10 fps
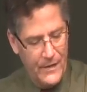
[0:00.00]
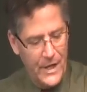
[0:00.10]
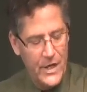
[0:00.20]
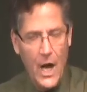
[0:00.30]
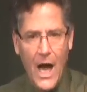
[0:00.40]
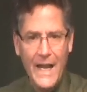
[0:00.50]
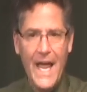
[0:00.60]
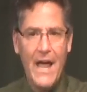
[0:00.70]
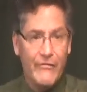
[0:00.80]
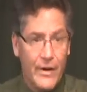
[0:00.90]
That
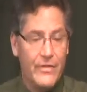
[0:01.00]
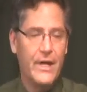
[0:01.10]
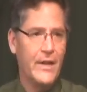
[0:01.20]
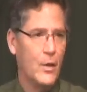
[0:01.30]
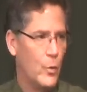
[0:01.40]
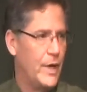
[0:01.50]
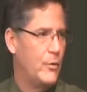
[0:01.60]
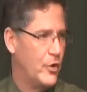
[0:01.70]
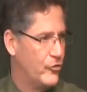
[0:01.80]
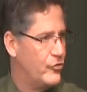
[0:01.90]
not everything that
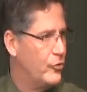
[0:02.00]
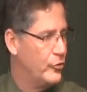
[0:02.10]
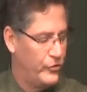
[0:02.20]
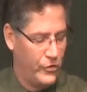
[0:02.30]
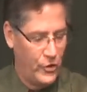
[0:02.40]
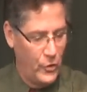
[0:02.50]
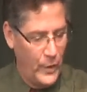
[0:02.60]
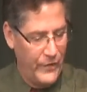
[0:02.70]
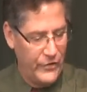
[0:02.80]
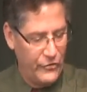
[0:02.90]
we could choose to
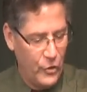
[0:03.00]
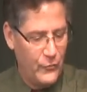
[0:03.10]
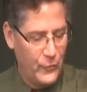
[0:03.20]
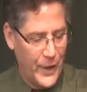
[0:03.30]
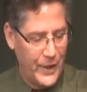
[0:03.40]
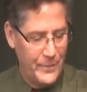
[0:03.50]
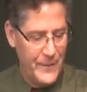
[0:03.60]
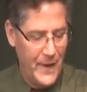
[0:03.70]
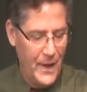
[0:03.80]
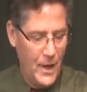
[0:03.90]
do in this new
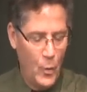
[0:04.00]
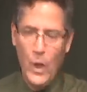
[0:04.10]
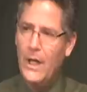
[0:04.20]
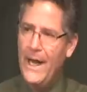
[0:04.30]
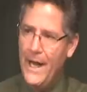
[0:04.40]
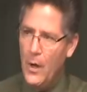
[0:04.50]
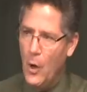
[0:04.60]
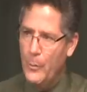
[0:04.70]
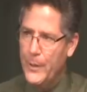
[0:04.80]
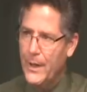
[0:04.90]
freedom will
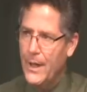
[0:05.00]
help